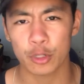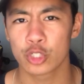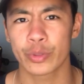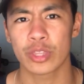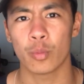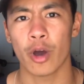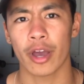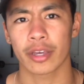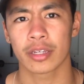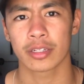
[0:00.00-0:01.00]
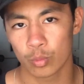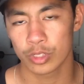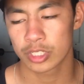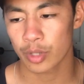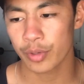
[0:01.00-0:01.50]
on doing the work. When
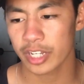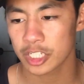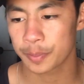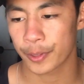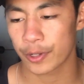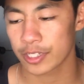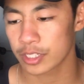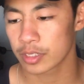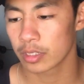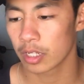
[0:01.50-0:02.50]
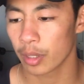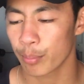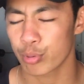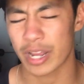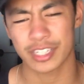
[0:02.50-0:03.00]
someone experiences
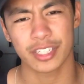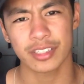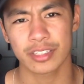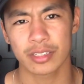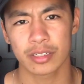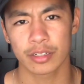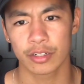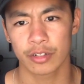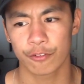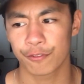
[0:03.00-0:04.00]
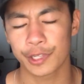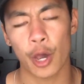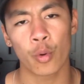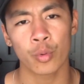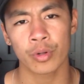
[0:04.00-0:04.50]
presence,
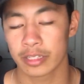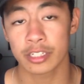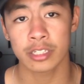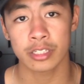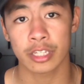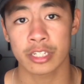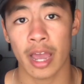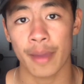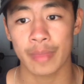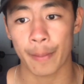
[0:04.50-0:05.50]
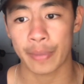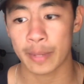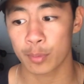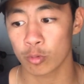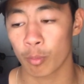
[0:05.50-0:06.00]
flow, this is the time that
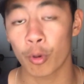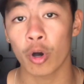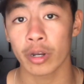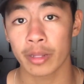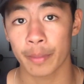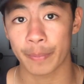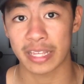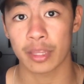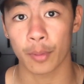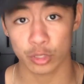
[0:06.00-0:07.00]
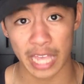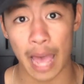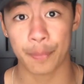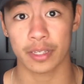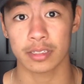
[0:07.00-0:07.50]
people report being the most
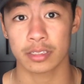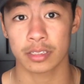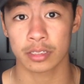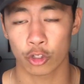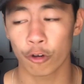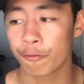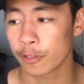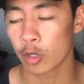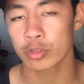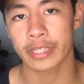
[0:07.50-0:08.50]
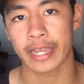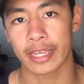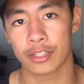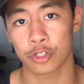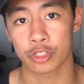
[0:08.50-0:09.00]
happiest. Your flow state
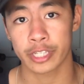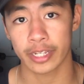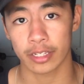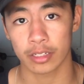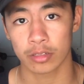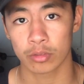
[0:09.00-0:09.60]
is your ticket